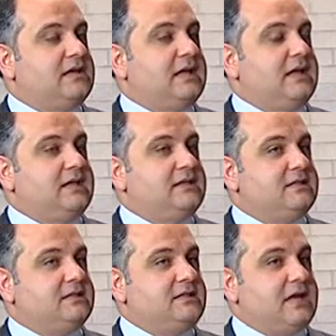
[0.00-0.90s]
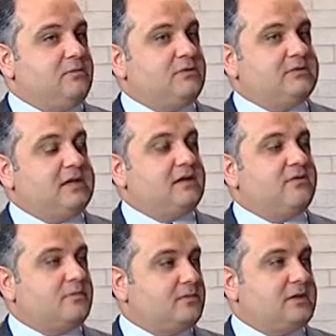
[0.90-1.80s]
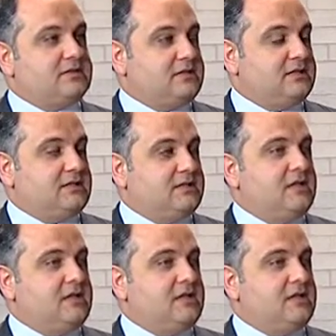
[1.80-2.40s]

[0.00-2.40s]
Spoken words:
and that will take care of your prostate.